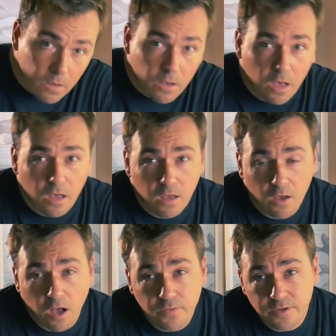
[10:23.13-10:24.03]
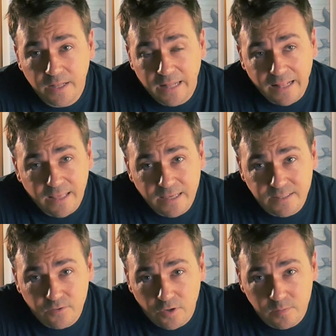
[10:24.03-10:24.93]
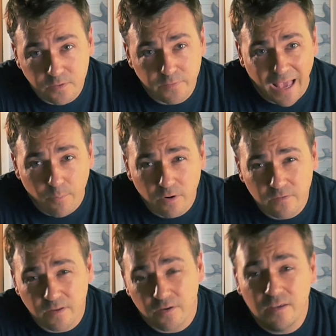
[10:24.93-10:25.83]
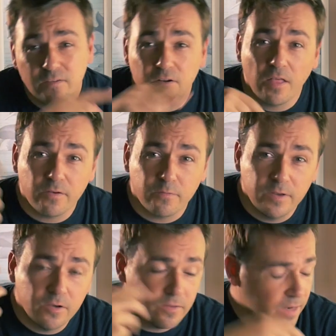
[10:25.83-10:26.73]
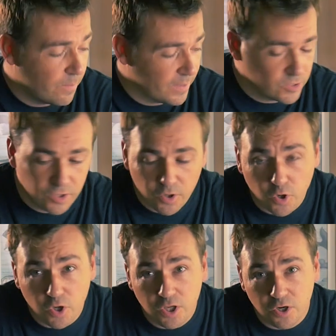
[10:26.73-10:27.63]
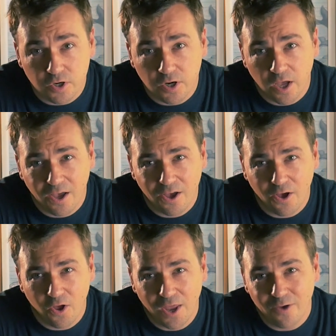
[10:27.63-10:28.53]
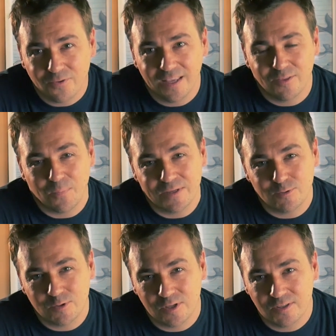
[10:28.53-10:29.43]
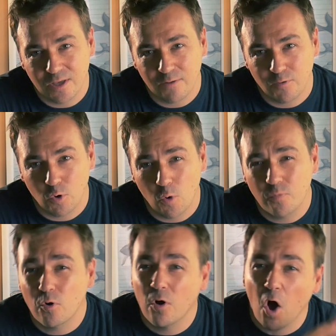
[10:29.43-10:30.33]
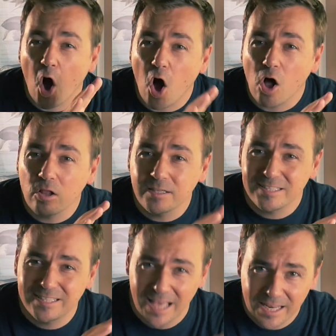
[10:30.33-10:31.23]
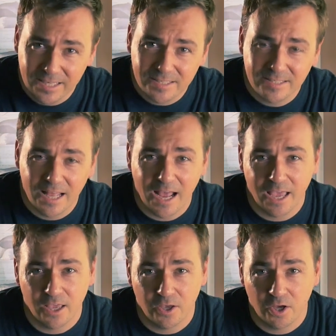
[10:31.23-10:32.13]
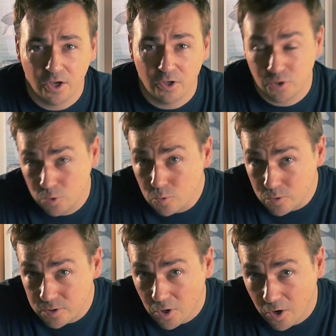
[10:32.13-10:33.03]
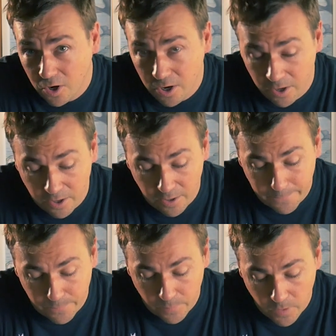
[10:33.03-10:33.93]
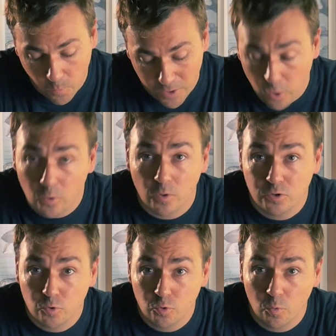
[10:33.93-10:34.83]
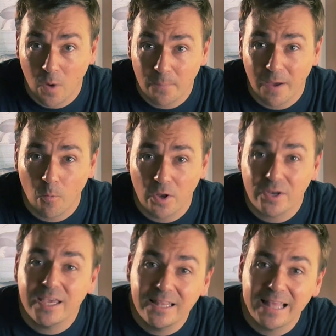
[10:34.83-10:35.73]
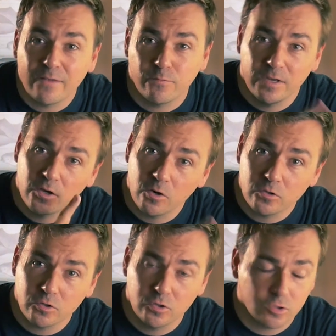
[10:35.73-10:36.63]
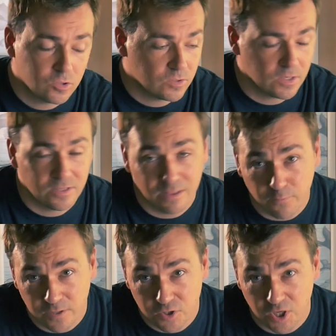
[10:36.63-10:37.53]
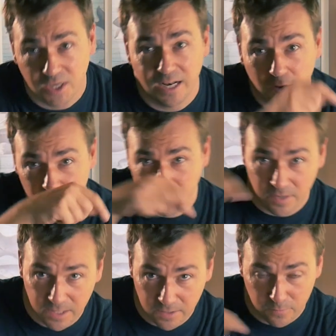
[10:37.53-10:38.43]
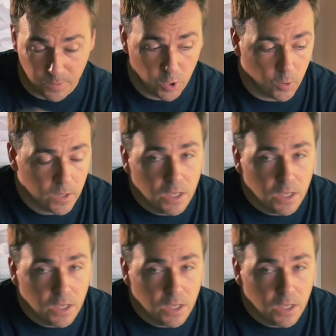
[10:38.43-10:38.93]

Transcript: Other than that, guys, in terms of cameras, there is another video that I mentioned earlier on how to get the best results out of the GoPro. All the settings that I use are, we go through one by one in that video, so you should definitely check it out. The link is below.